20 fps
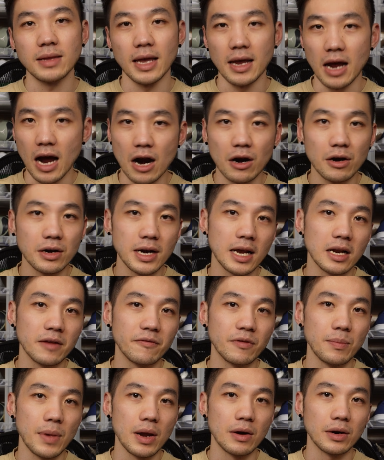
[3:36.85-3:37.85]
They are a
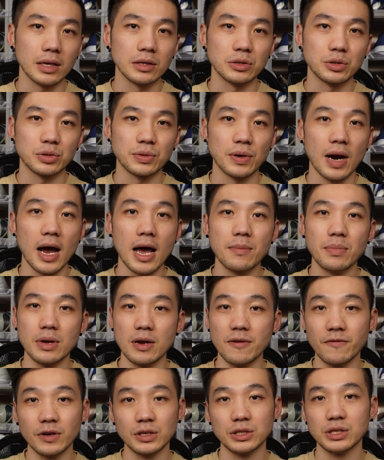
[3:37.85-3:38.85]
Native American tribe
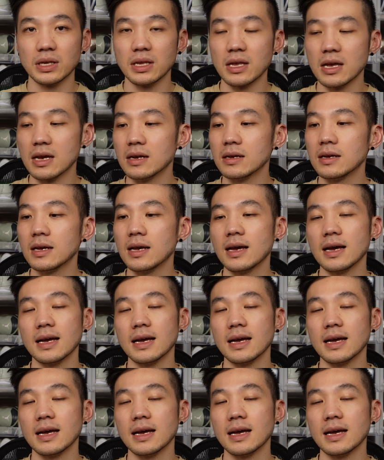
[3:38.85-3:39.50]
in Virginia,